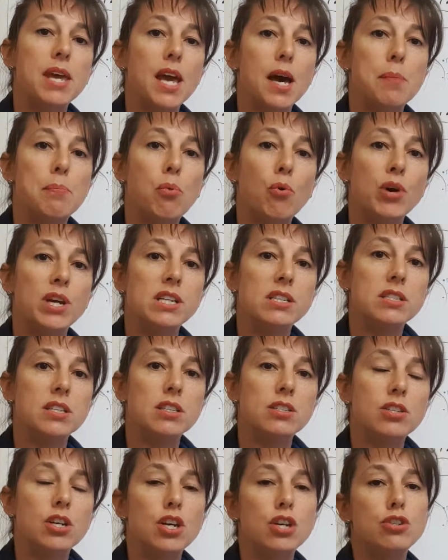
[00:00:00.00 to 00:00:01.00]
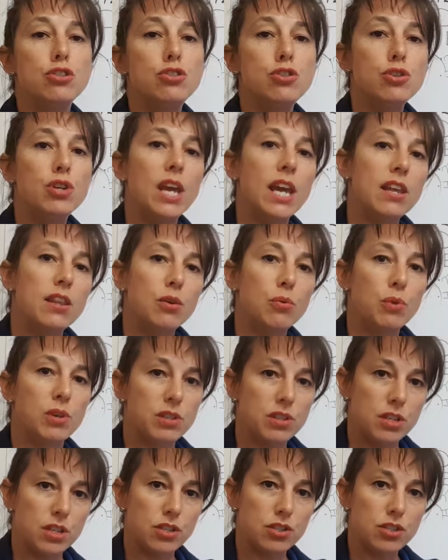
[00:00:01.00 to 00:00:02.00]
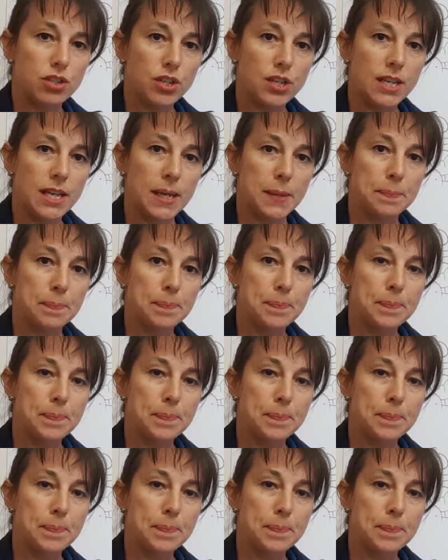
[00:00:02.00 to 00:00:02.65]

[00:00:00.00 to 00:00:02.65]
appointed together with an attorney.